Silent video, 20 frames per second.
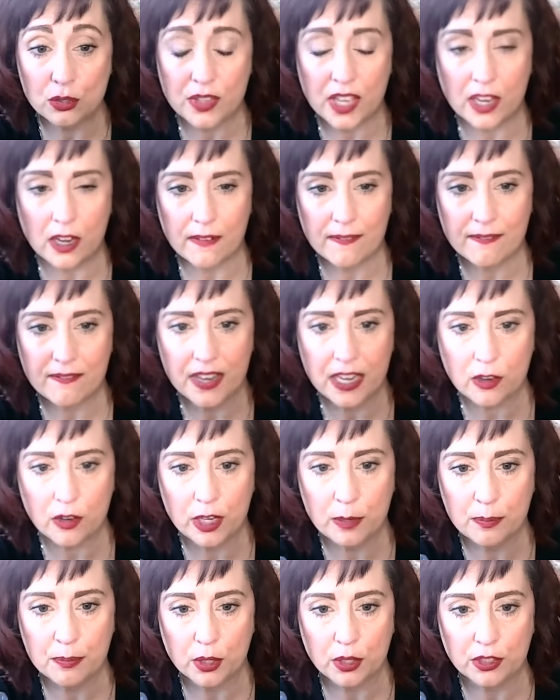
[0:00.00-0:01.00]
They are
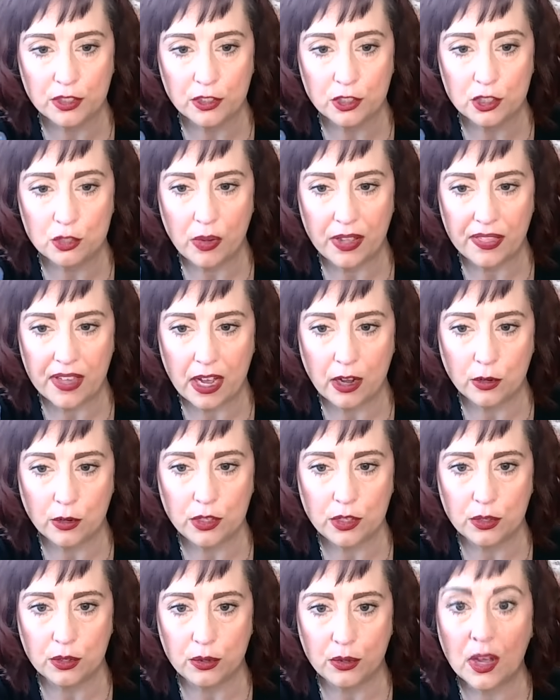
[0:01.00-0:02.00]
very burdened without
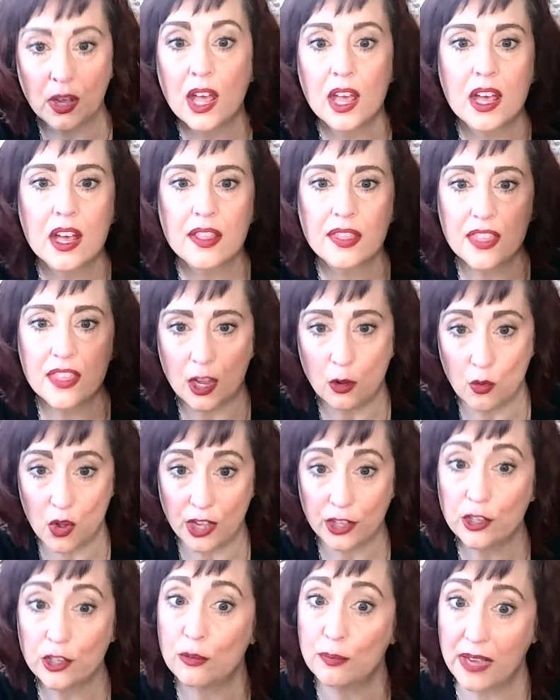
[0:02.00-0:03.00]
you. They
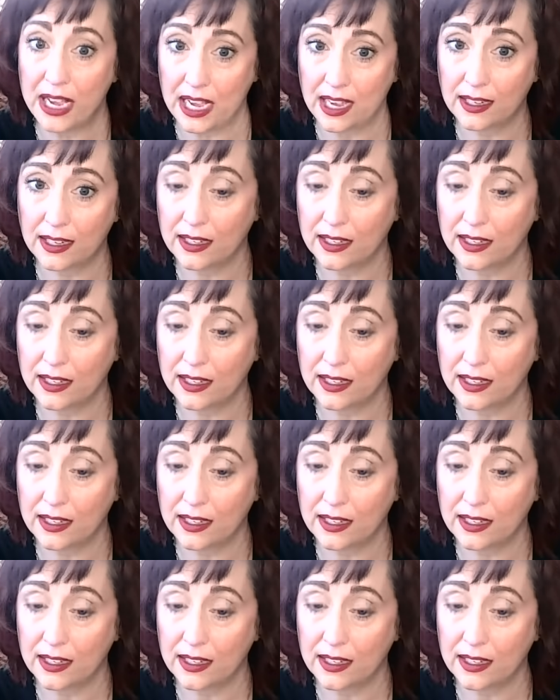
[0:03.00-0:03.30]
want you back.